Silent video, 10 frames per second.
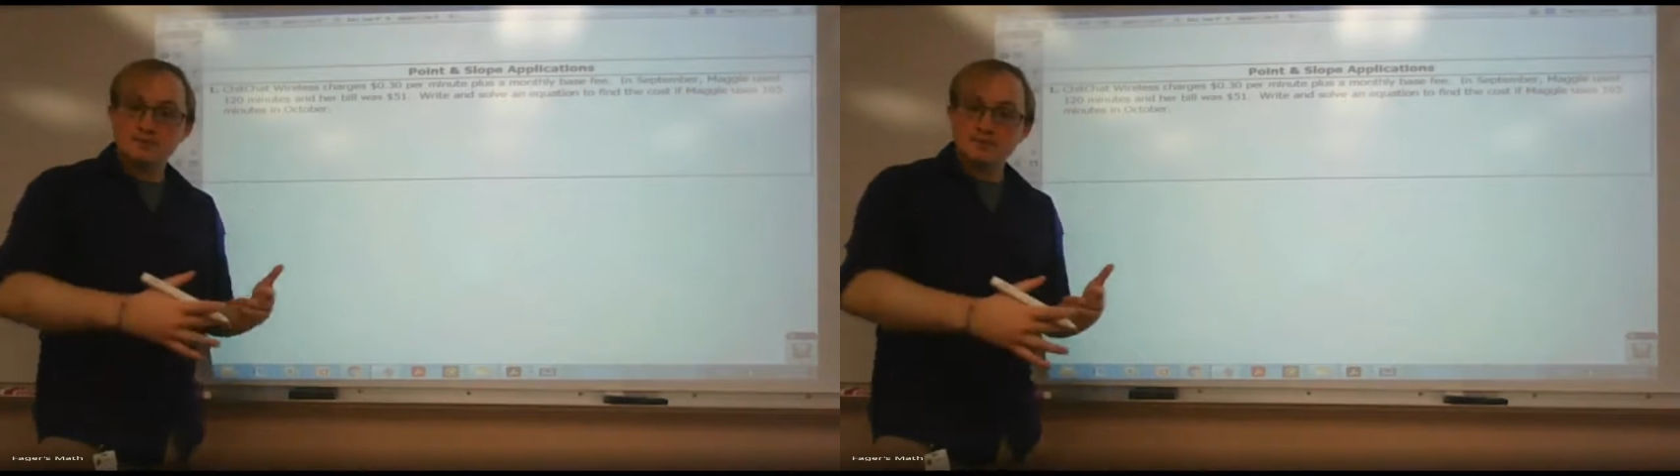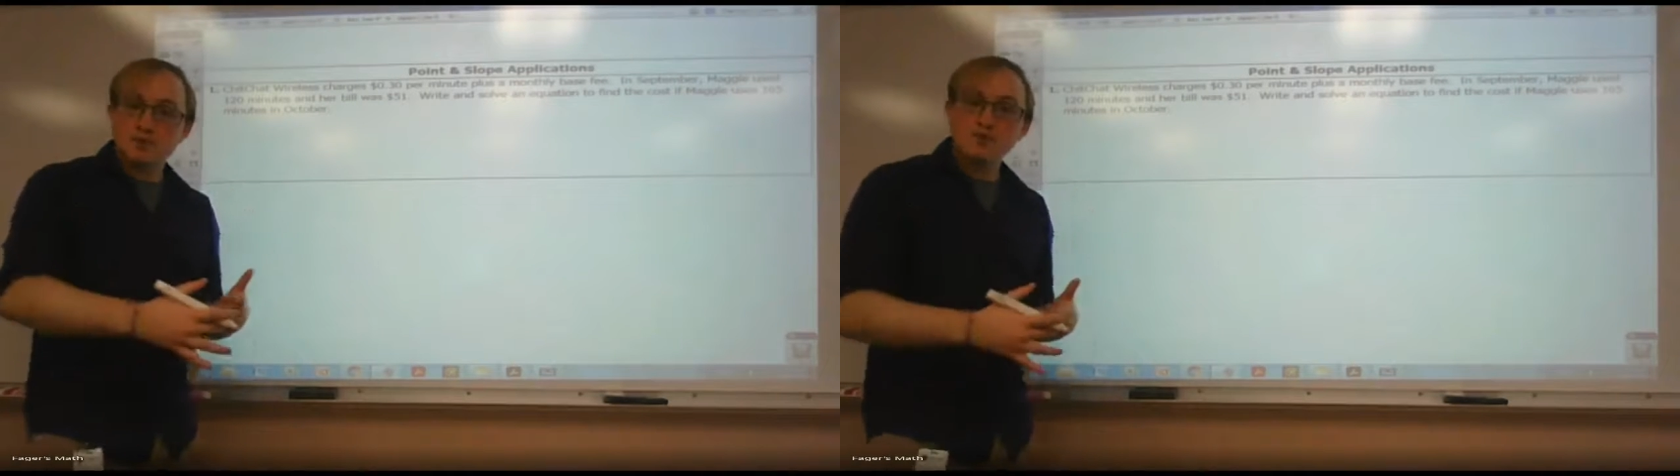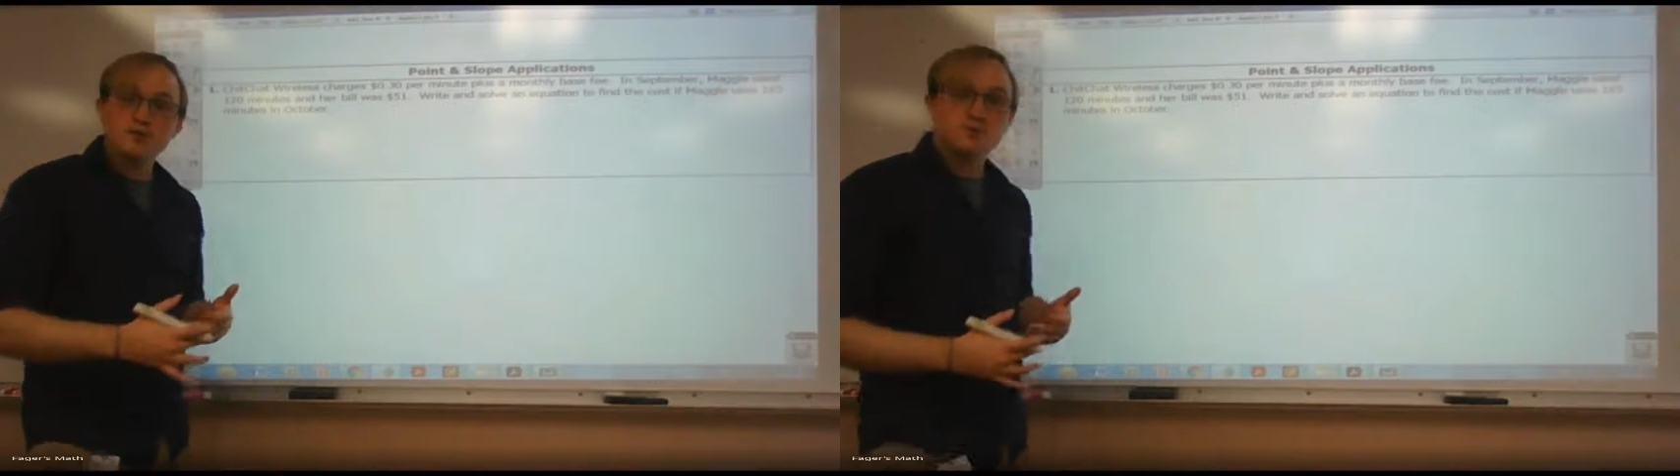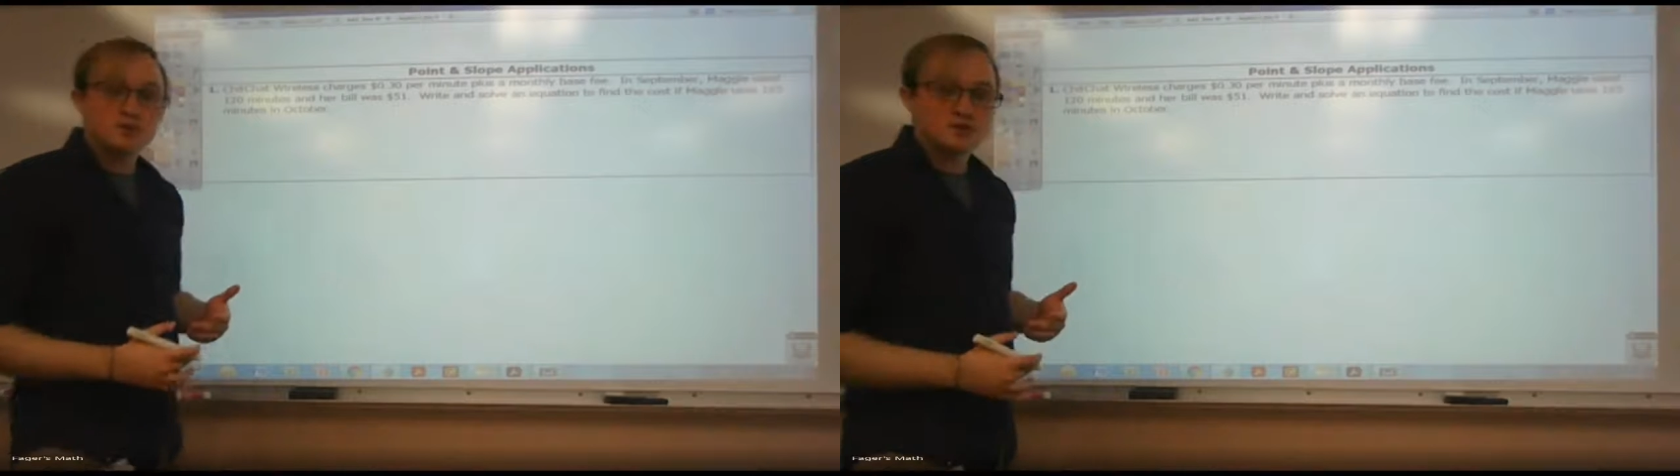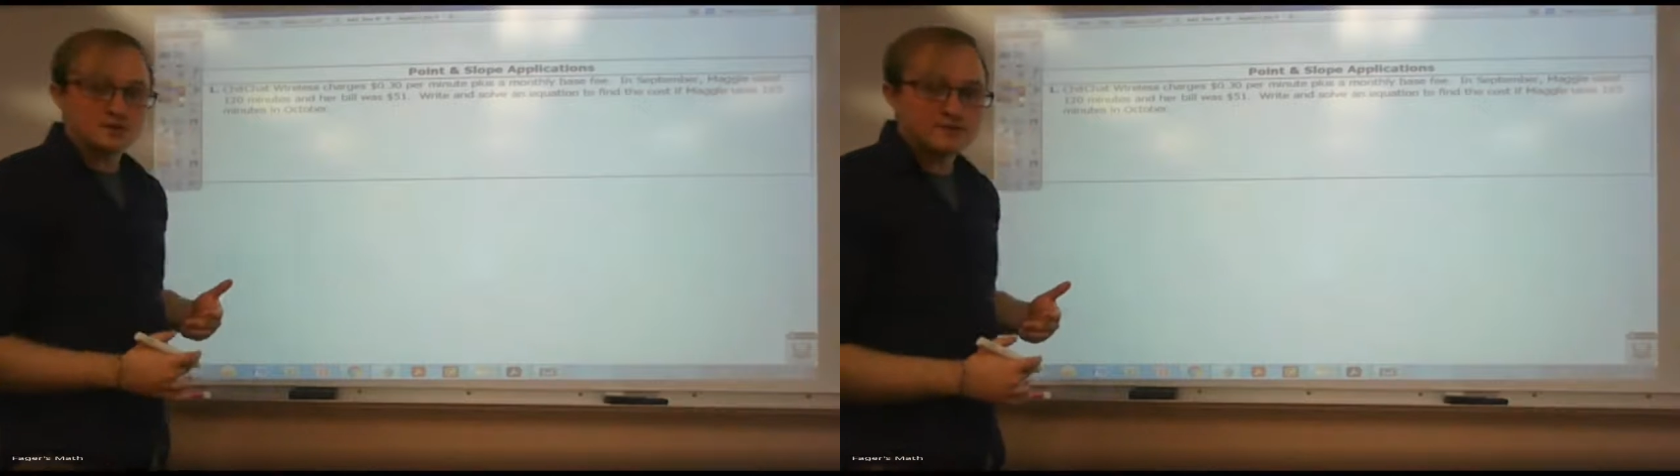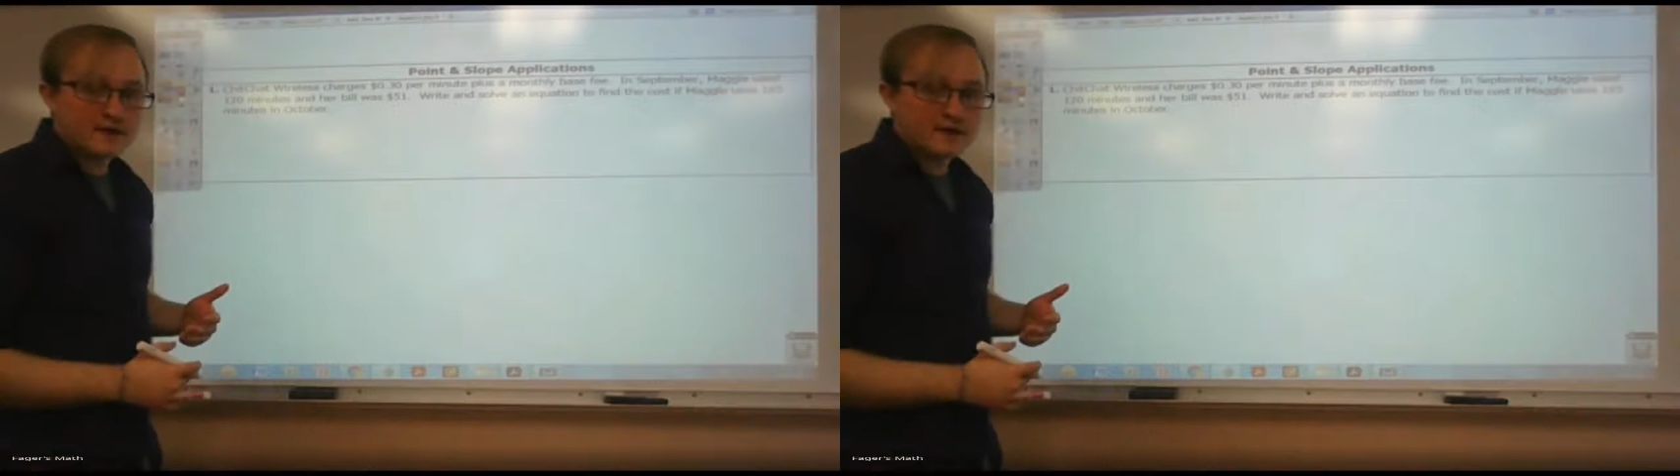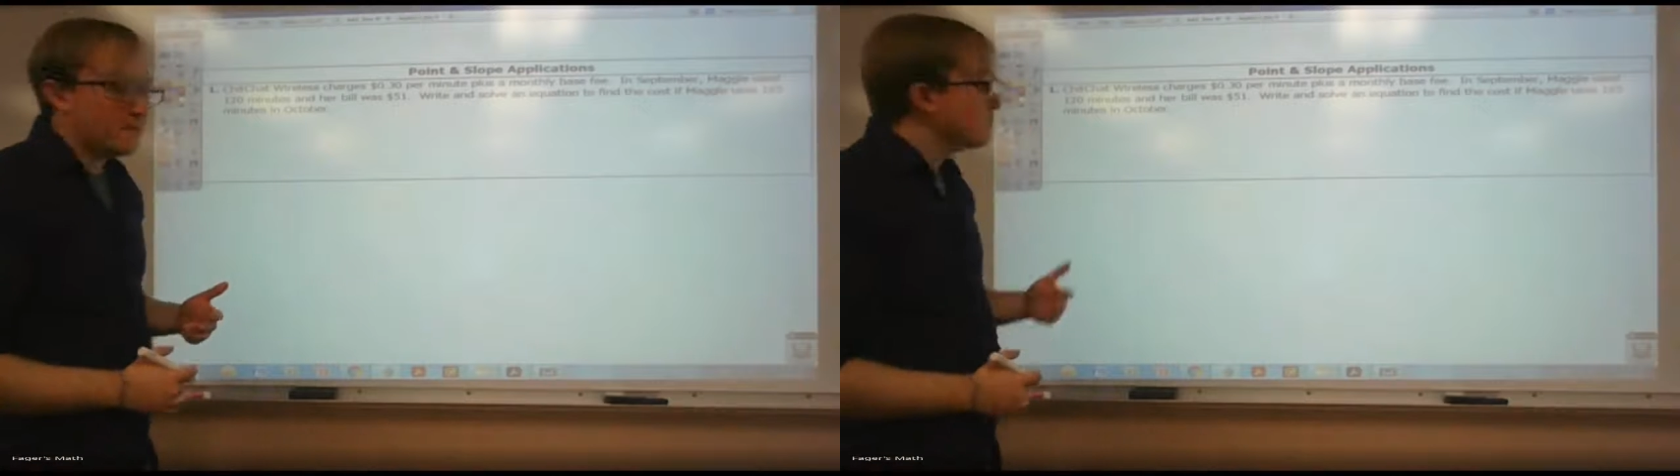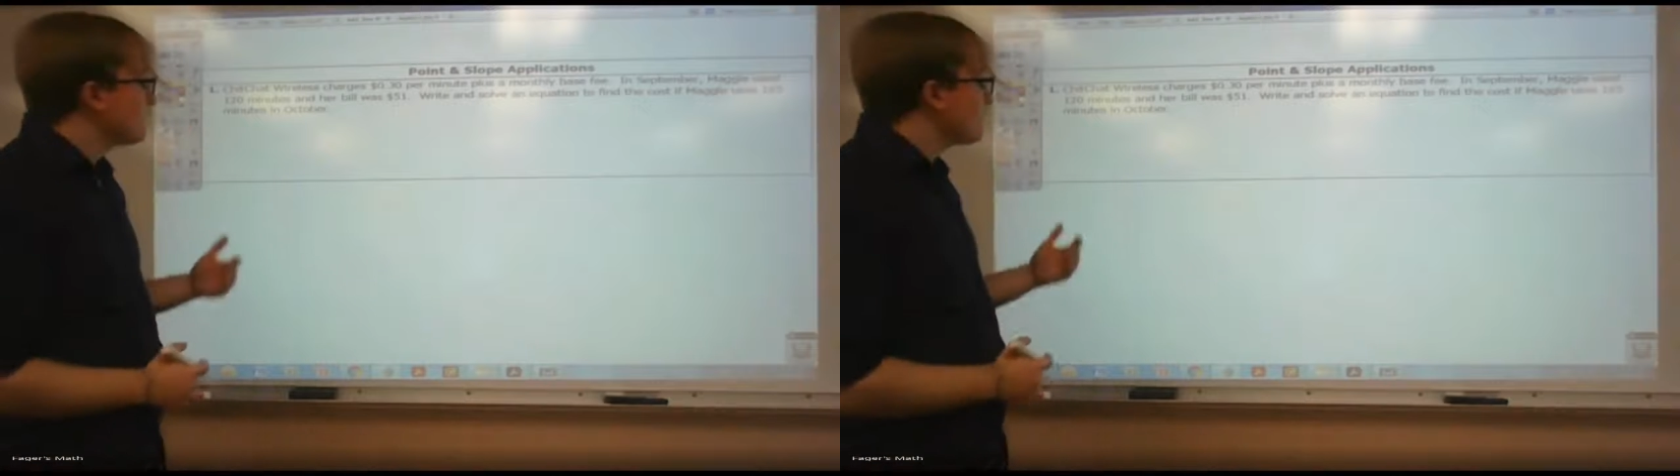and pull the important stuff out.